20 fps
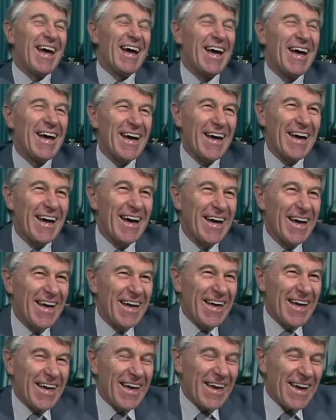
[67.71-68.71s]
uh,
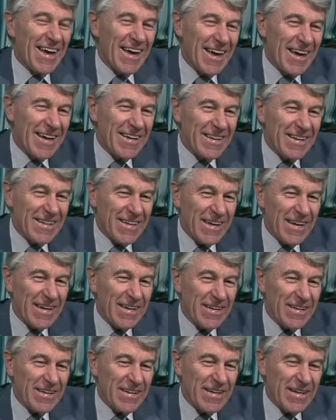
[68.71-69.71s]
and
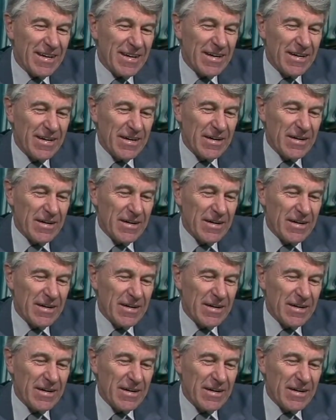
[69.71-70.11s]
they'll... Uh,